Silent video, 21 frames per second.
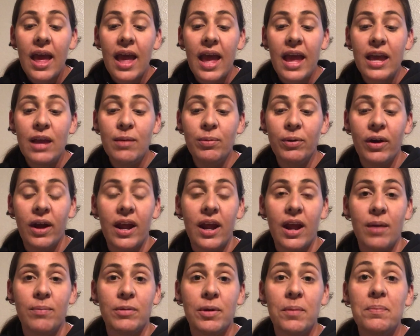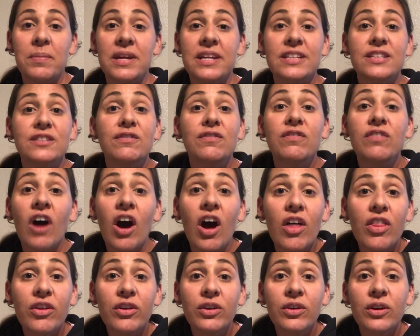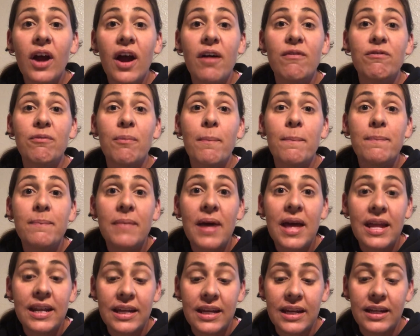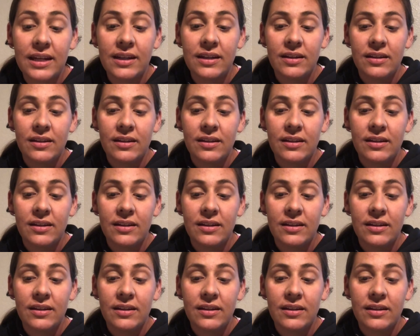Abraham means father of many.